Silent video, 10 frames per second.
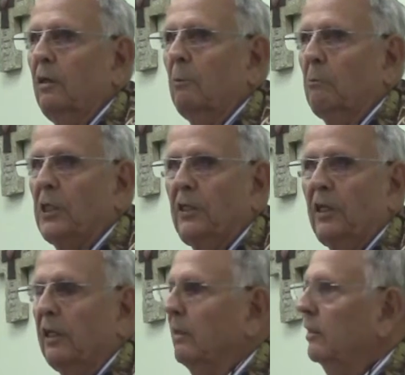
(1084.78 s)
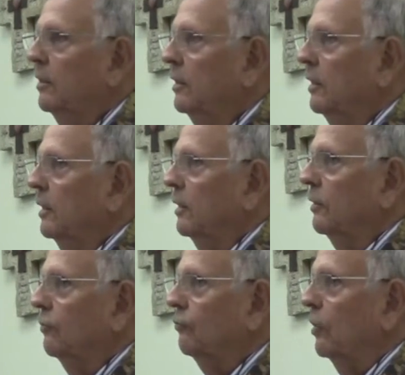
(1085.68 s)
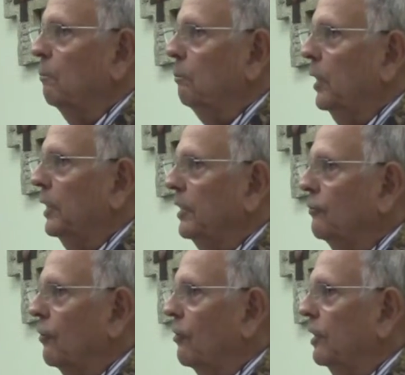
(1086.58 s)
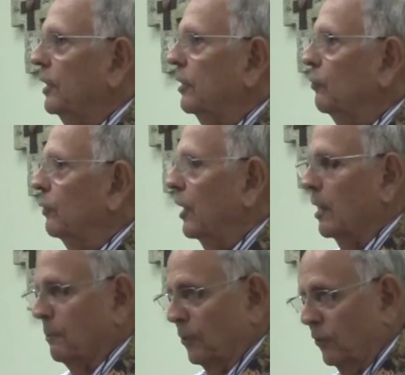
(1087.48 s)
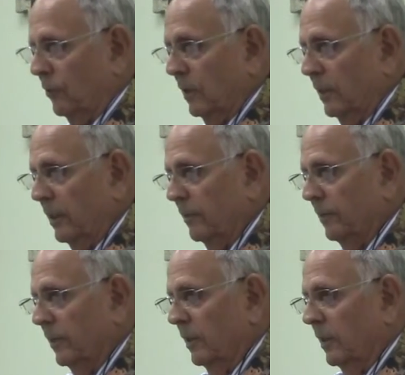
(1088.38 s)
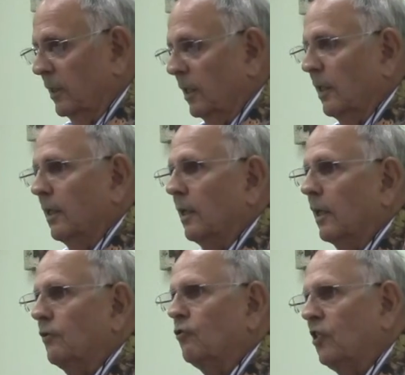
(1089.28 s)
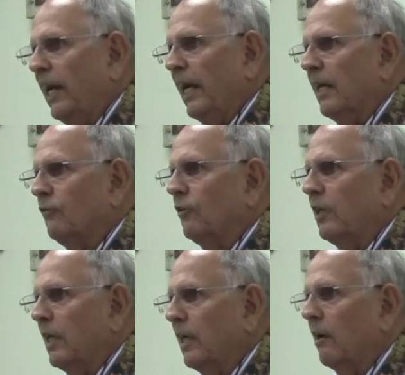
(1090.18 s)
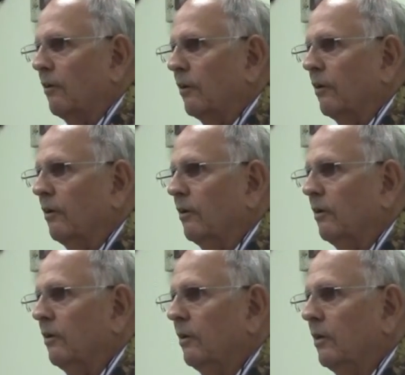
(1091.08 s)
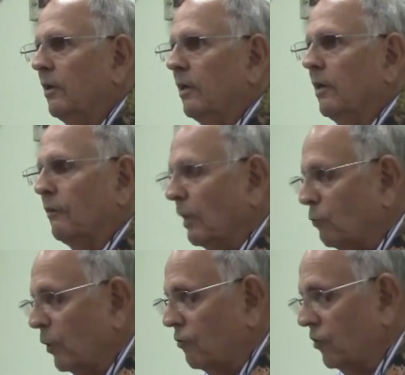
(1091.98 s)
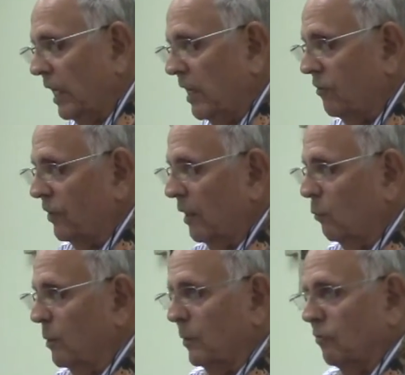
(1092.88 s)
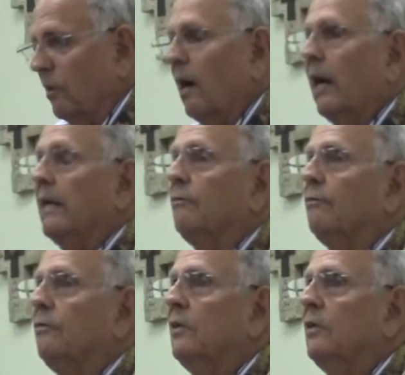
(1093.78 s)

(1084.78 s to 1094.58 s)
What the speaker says: meeting somebody turned into an opportunity. A chance encounter. That's what changed that woman's life,